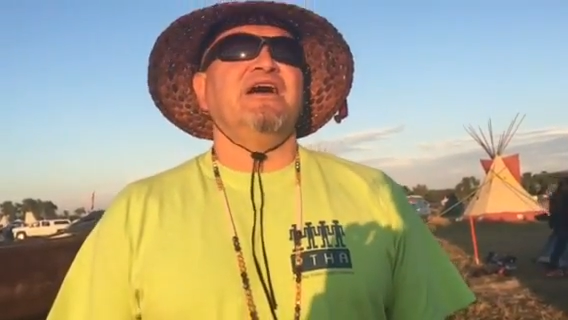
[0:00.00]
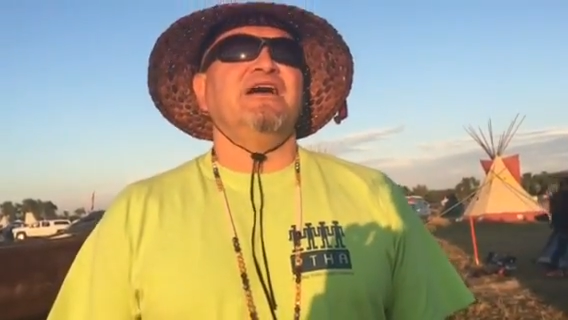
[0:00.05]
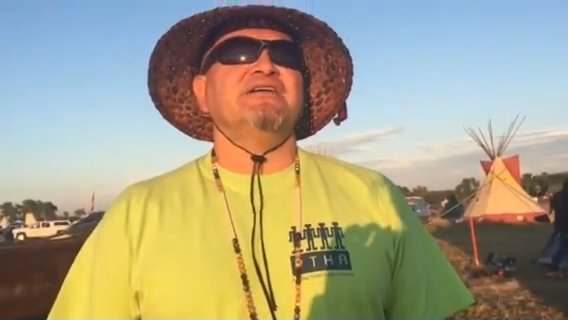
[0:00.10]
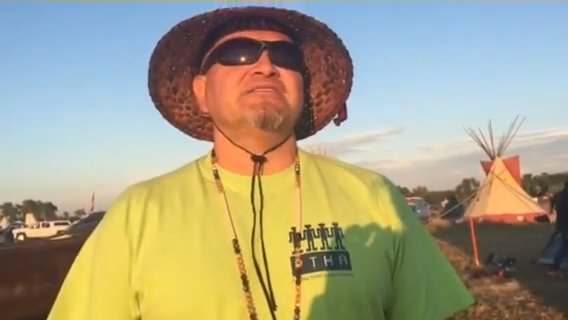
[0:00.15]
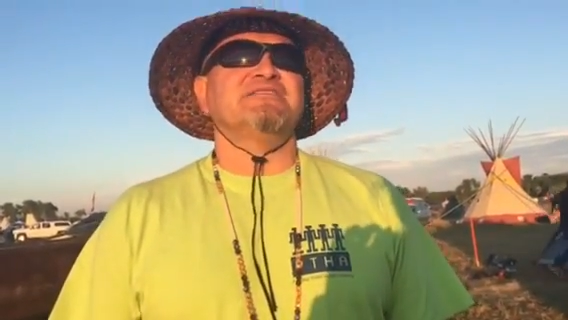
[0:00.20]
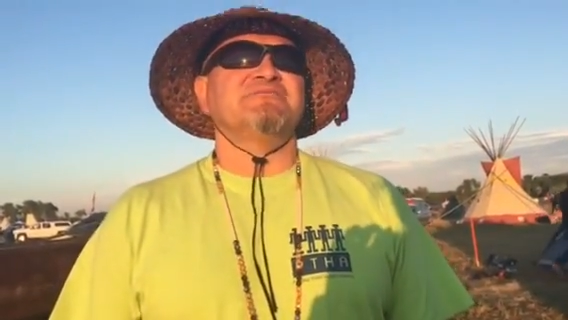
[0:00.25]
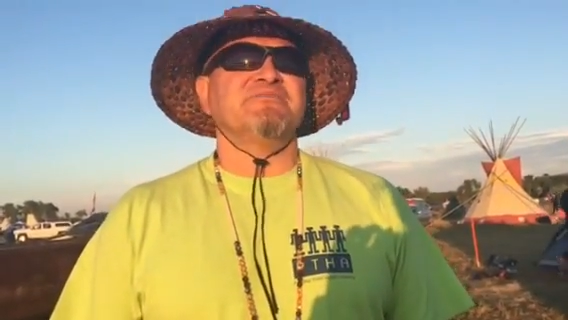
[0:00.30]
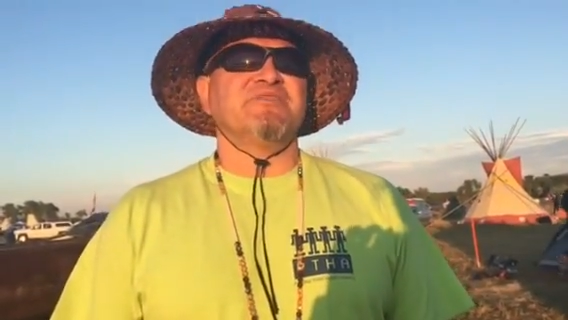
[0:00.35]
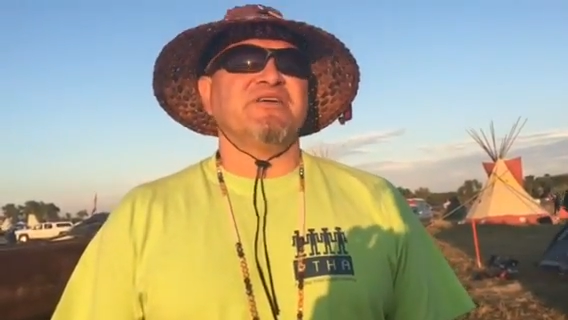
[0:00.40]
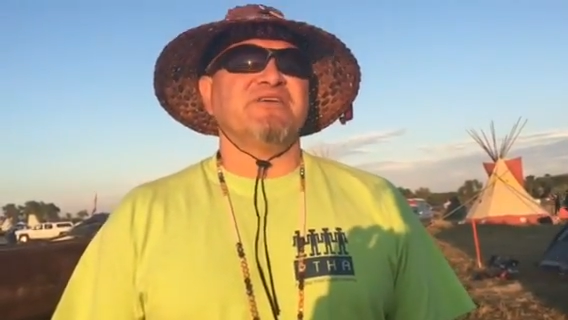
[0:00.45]

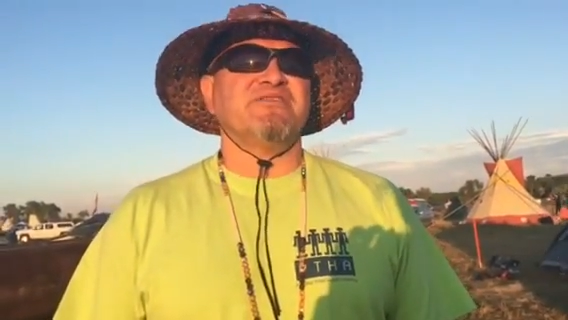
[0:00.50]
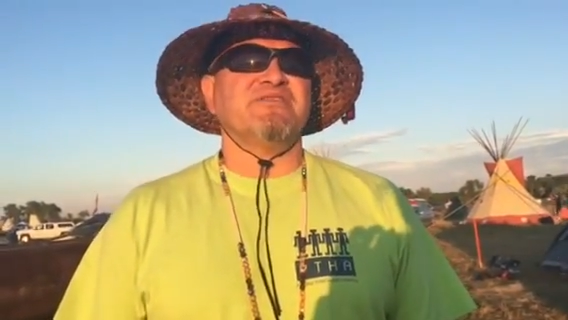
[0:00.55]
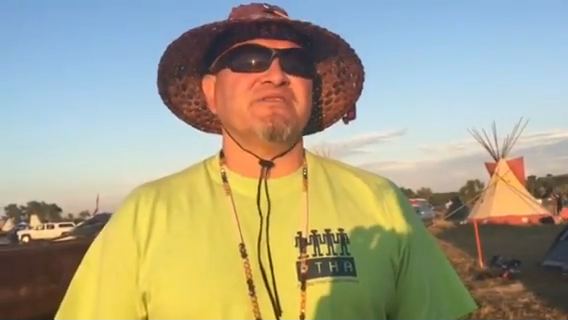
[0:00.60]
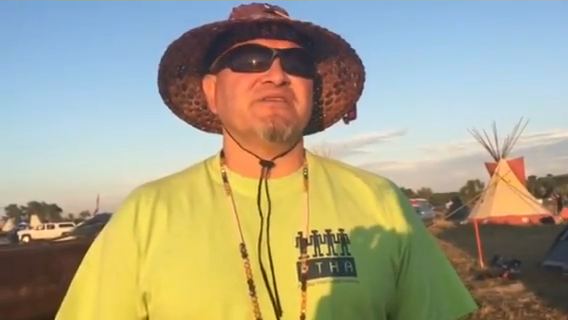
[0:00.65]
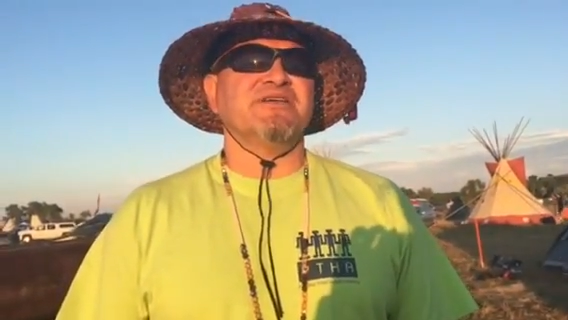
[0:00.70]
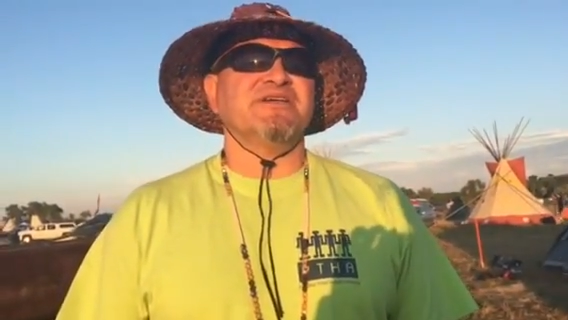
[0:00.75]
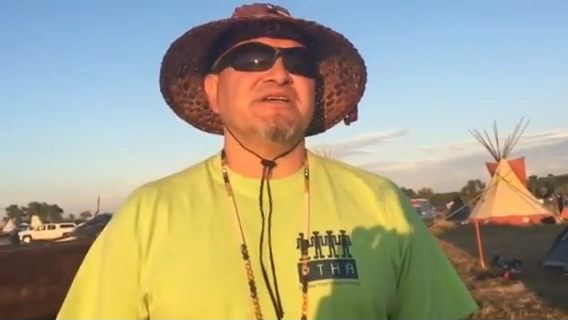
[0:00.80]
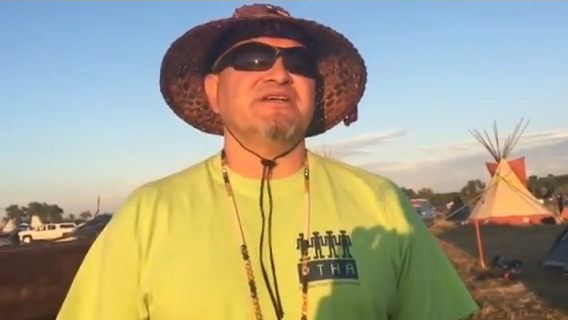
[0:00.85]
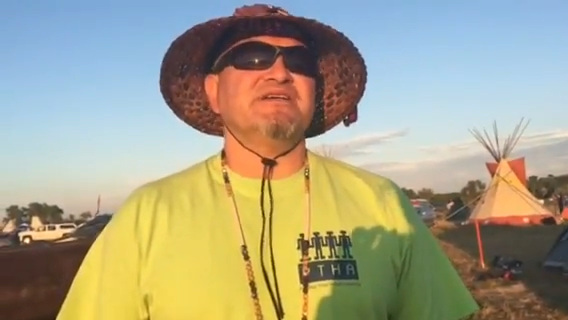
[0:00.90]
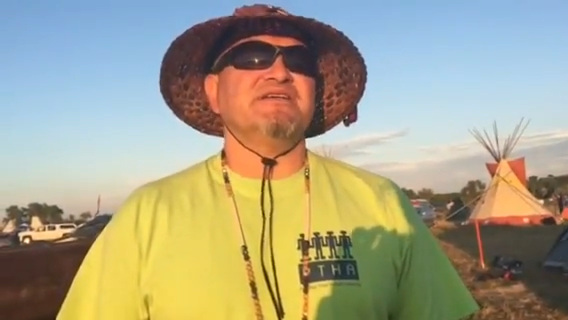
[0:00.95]
Some of the
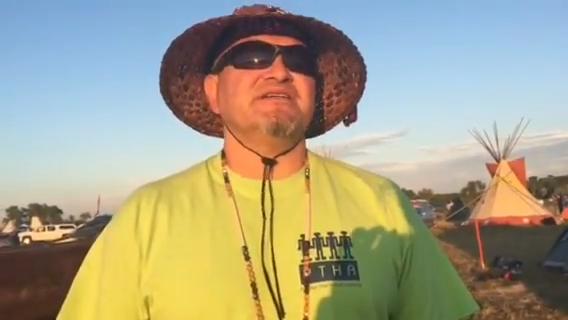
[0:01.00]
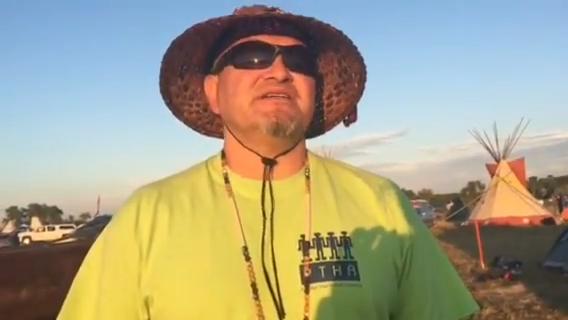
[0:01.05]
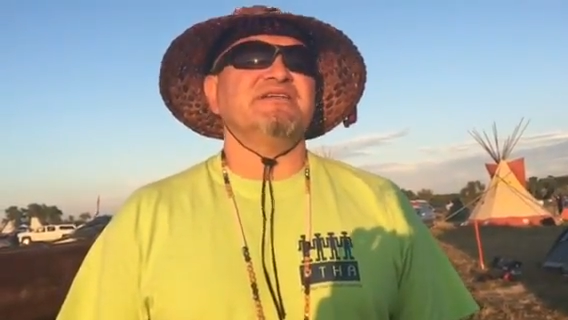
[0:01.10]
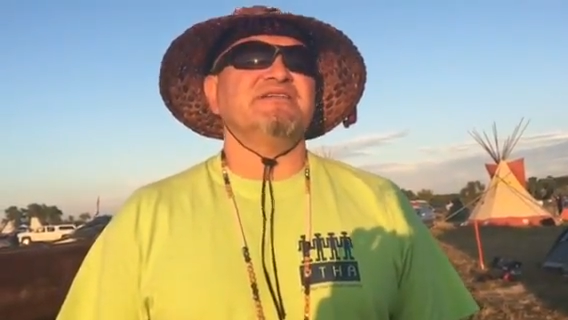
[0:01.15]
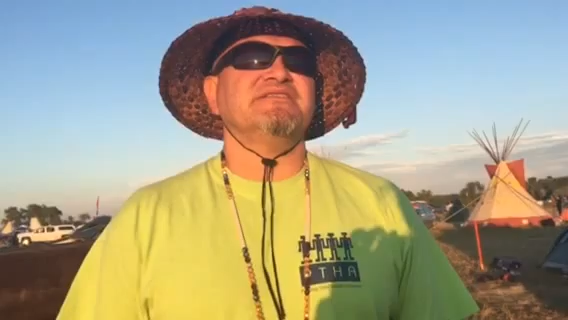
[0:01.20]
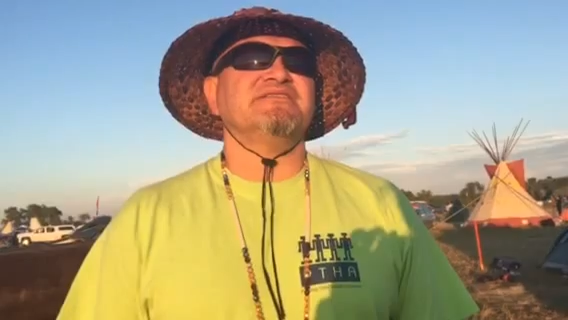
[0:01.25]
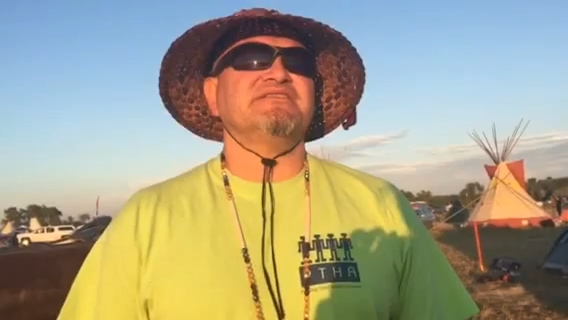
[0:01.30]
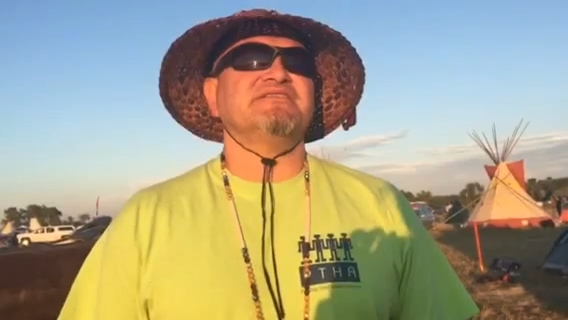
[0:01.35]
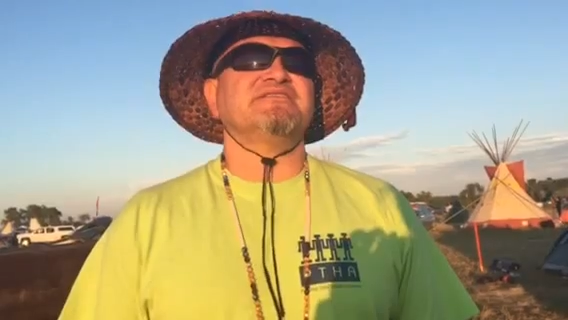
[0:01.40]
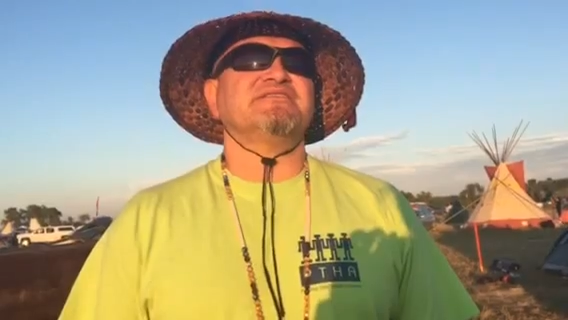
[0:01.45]

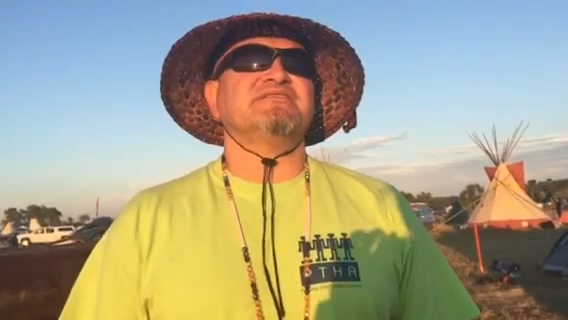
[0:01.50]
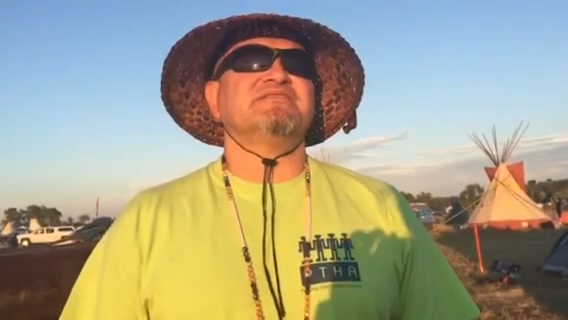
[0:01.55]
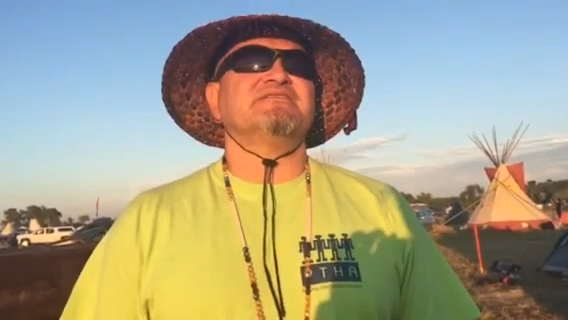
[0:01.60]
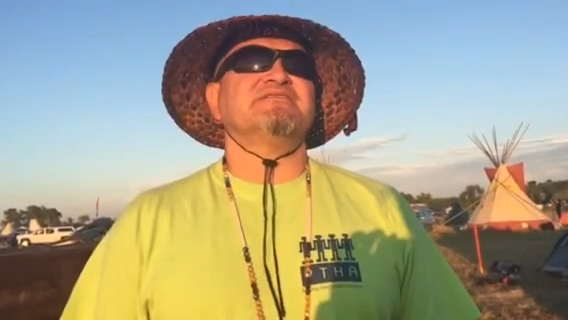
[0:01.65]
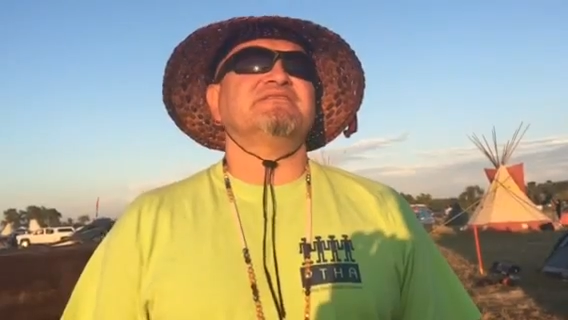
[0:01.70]
earliest